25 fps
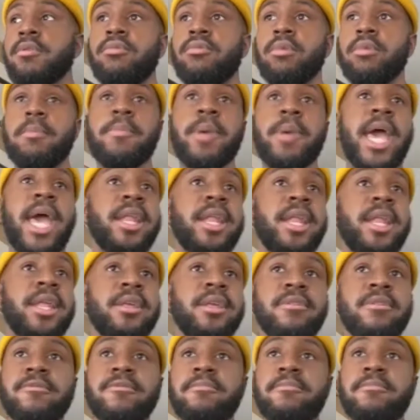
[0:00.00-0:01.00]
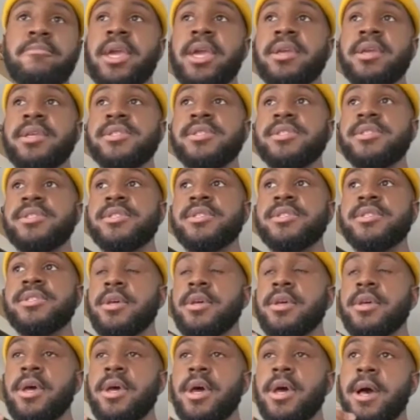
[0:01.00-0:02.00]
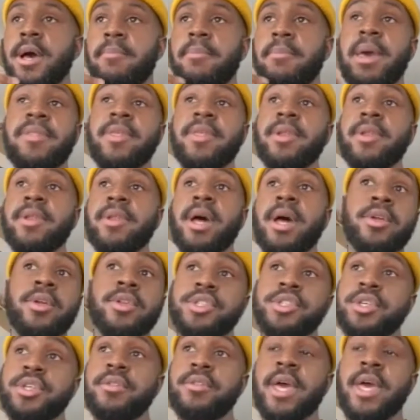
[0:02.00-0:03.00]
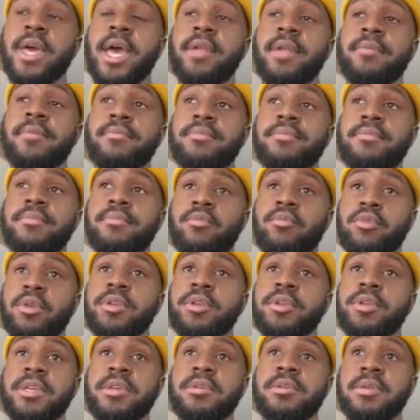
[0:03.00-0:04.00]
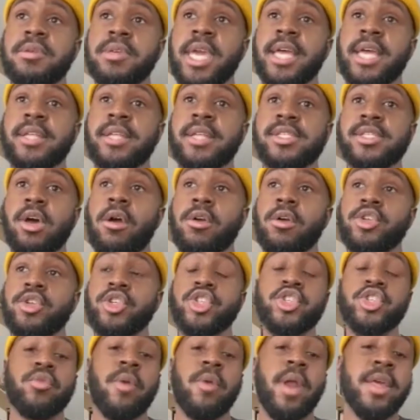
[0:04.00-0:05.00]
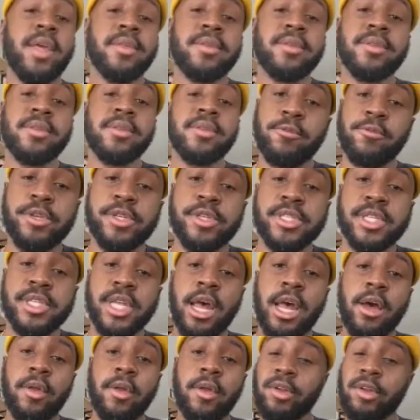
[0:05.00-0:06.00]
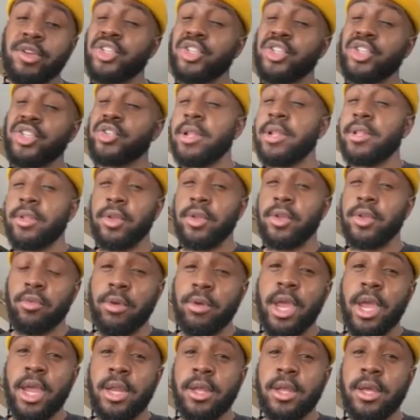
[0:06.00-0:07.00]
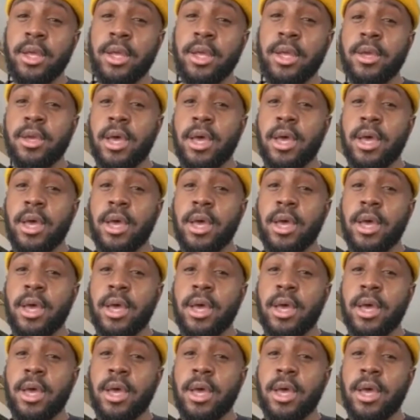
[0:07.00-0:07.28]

repetitive based methodology that really gets our strength to freestyle and our strength to create,